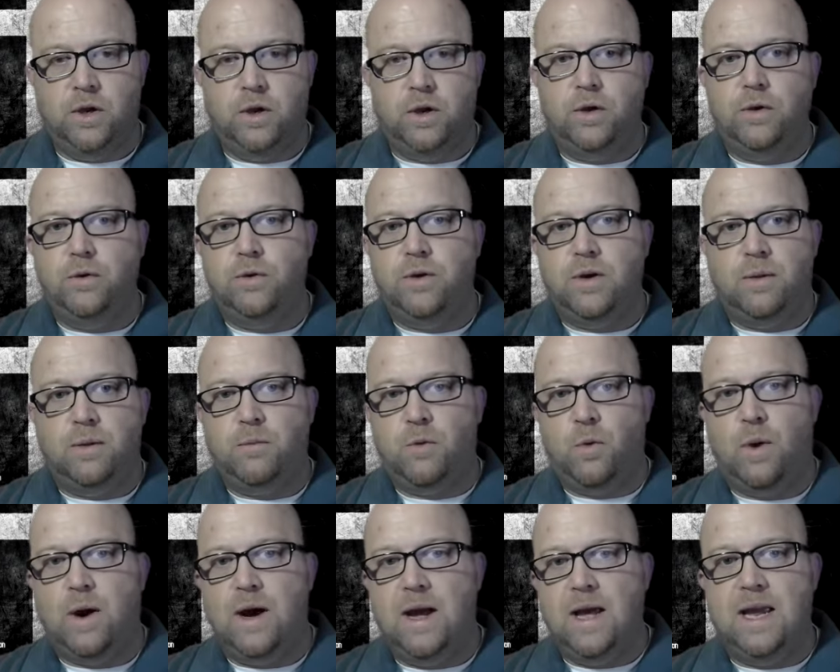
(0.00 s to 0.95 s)
Who come
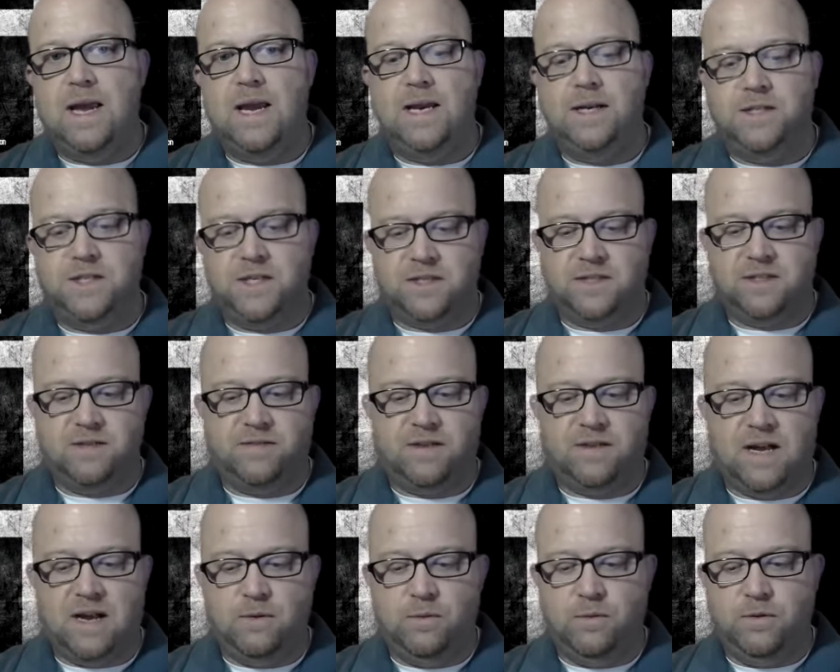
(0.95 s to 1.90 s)
away
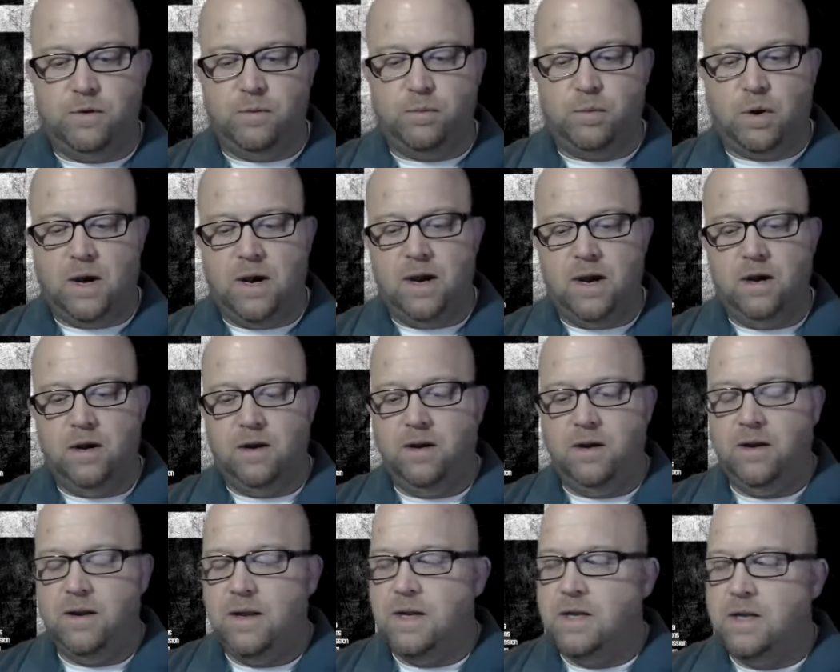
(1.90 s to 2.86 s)
justified with their prayer? And
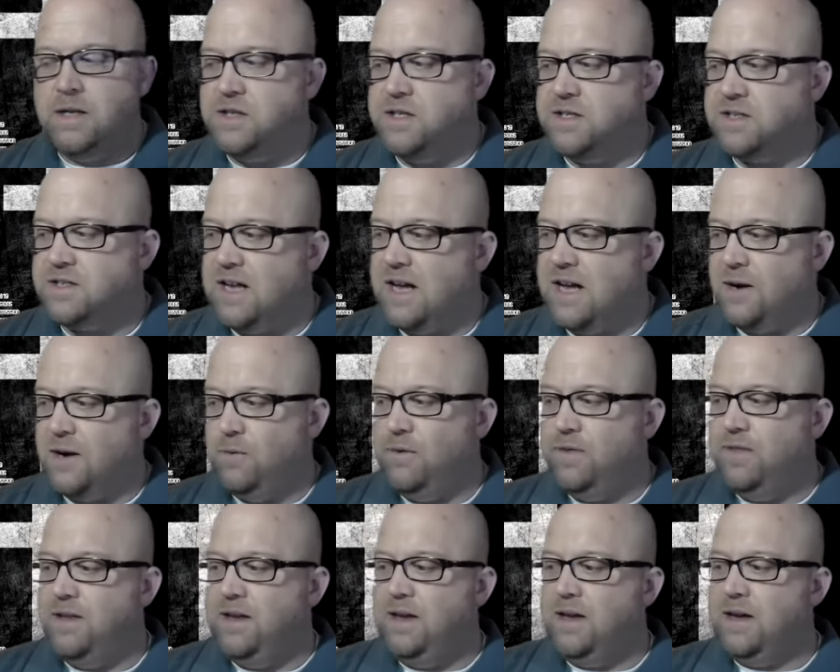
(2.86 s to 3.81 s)
just like
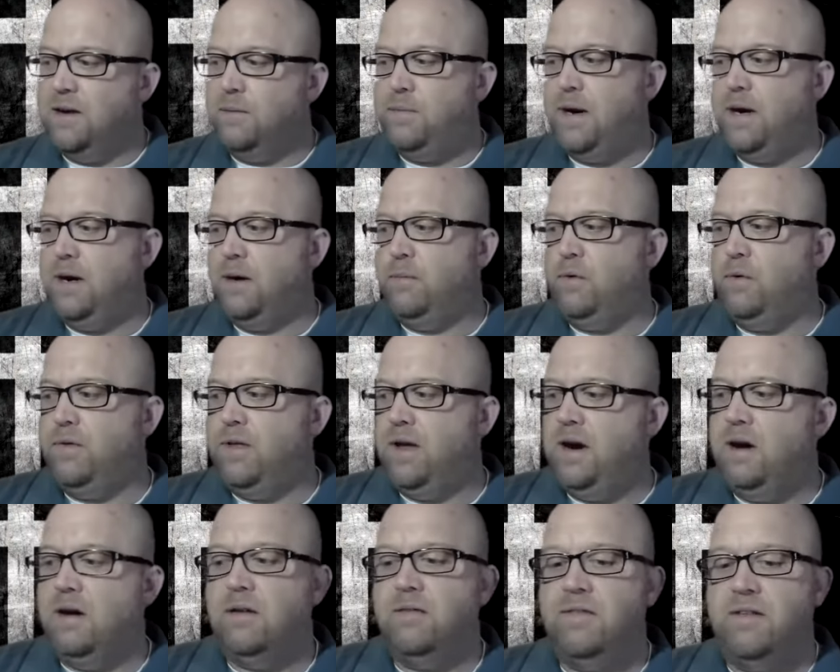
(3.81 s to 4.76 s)
with the parable
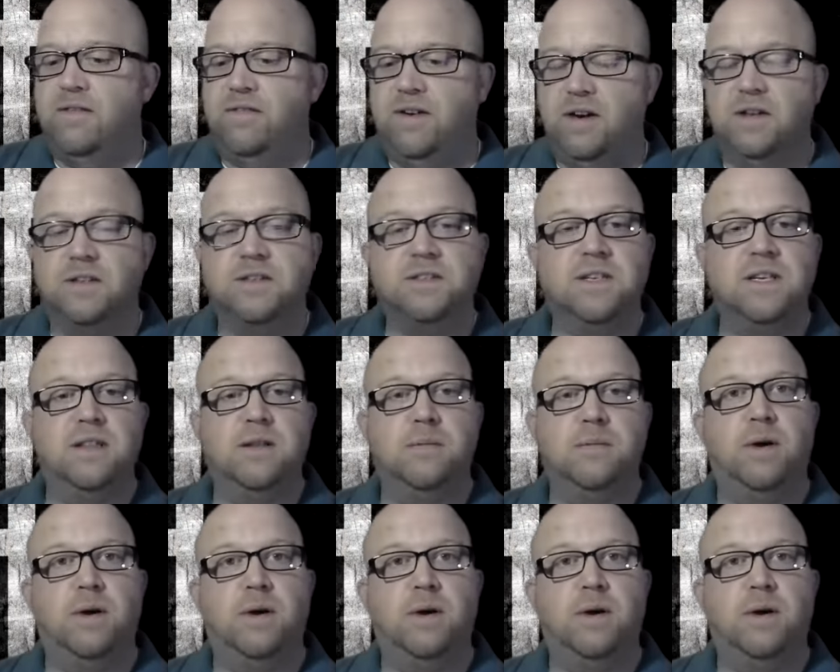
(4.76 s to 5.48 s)
there of the Pharisee and the